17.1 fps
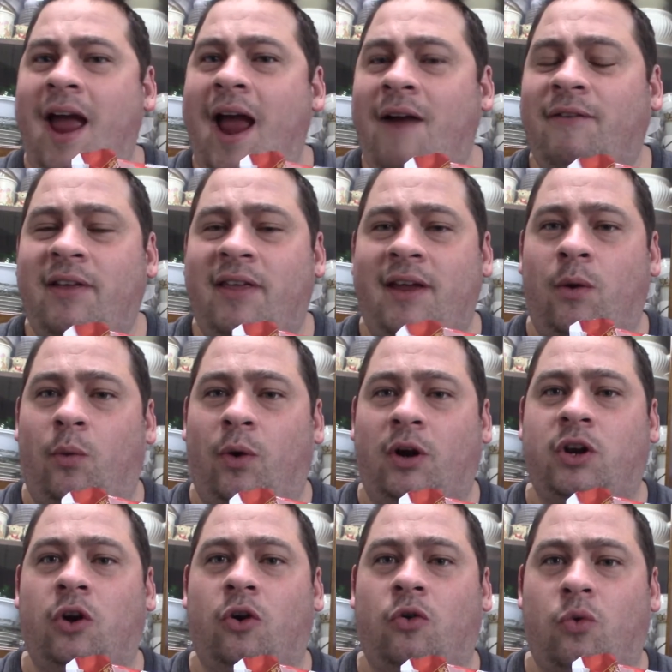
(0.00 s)
Everything
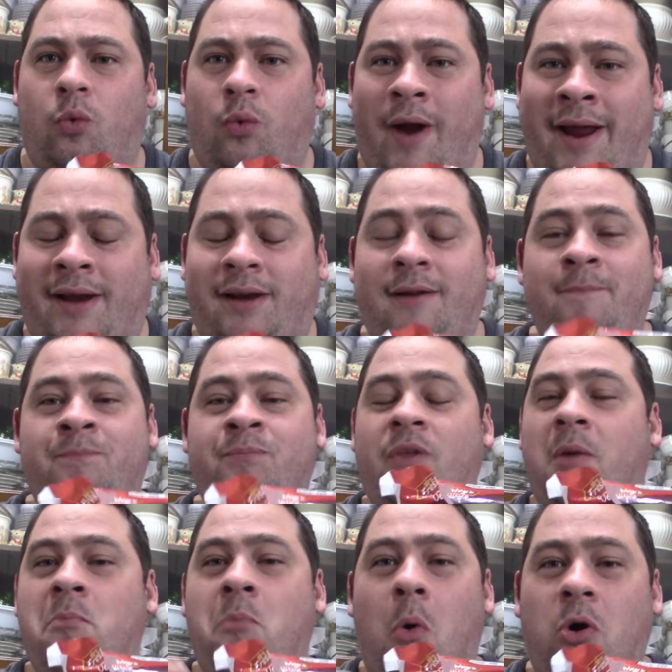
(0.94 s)
worked great.
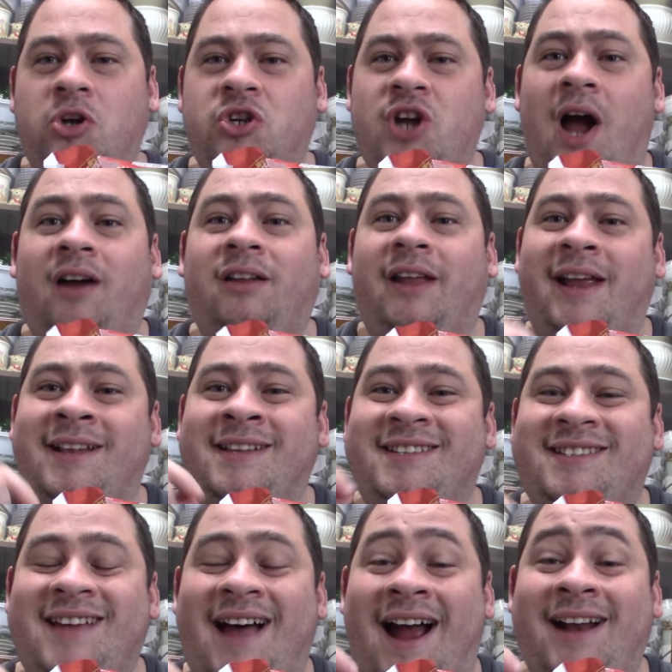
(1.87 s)
More chocolate
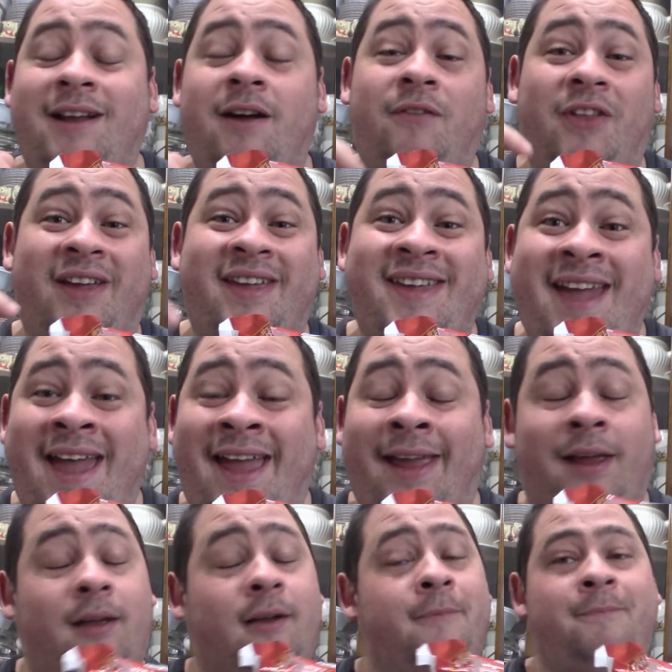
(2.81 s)
inside of the
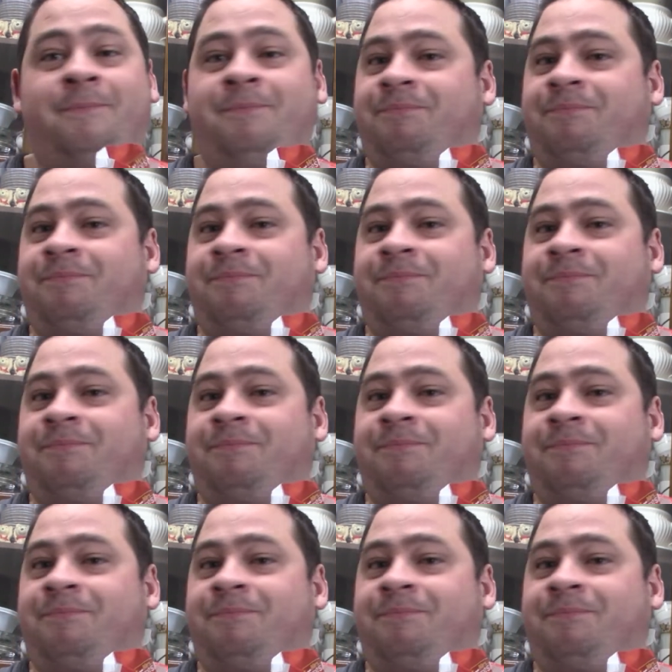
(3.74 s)
cake.